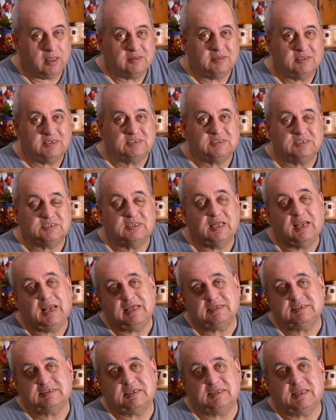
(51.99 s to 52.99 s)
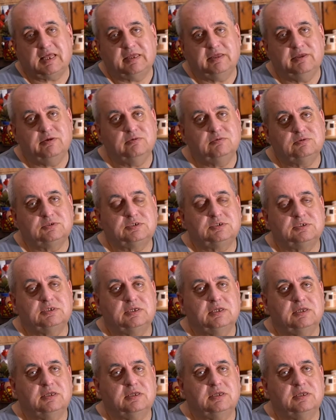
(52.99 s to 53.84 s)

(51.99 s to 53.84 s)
This is the lens that I used